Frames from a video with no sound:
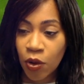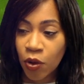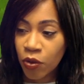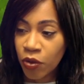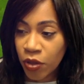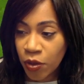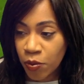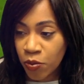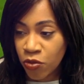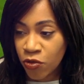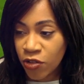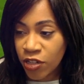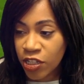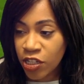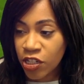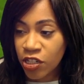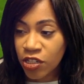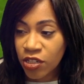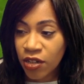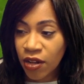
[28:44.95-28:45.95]
on the
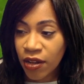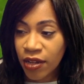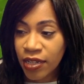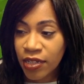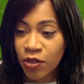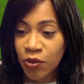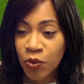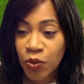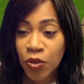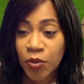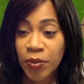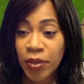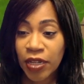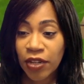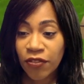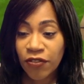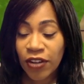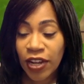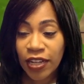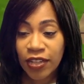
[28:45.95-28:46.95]
British side would be a
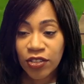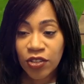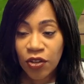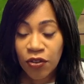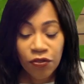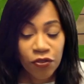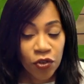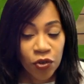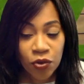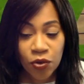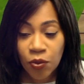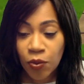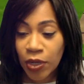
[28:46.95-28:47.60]
flagstone floor.